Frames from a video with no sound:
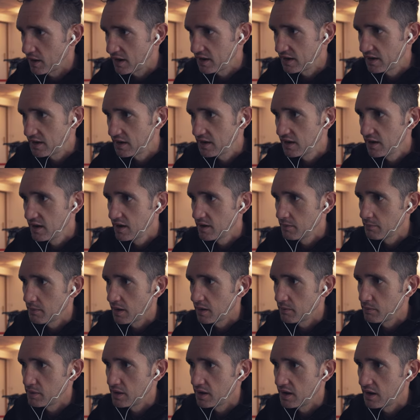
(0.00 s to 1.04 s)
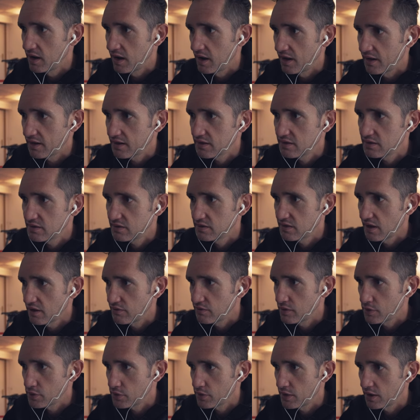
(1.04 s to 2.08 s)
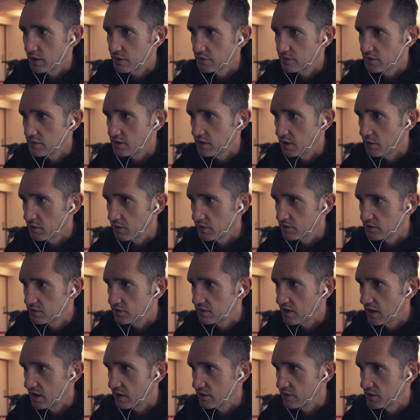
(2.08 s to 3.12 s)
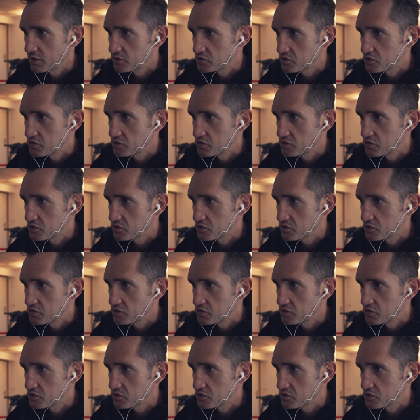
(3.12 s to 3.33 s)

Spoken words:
money. Maybe like 7,000 euros down the